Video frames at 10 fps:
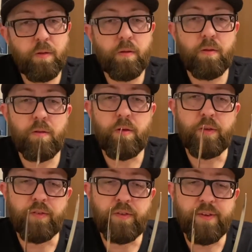you can
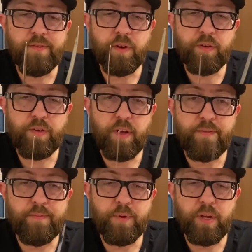see for yourself.
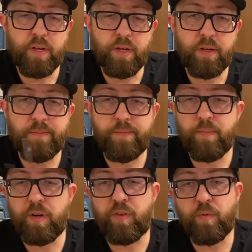Pretty
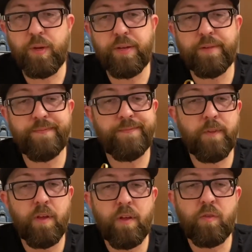sweet.
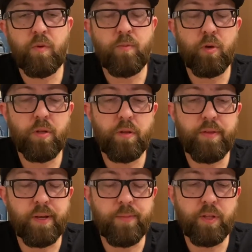There's one more little thing
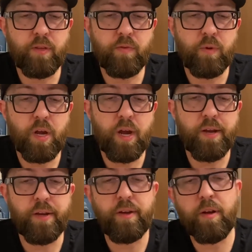about this one hiding
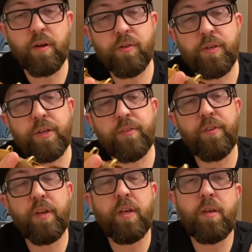in here, as you can
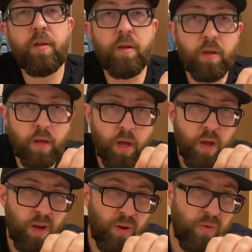see
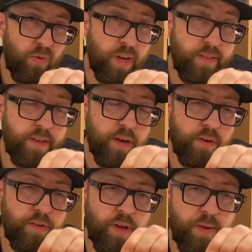right there,
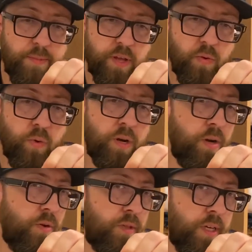signed by the one and
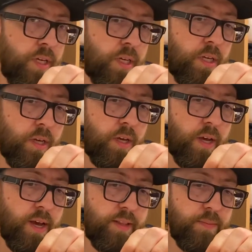only.
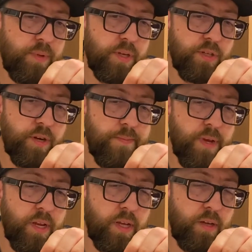Had the pleasure of
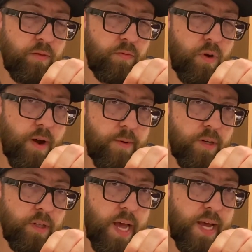meeting Robert
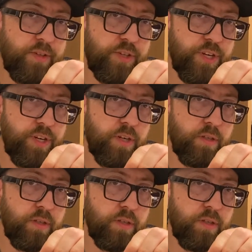last year.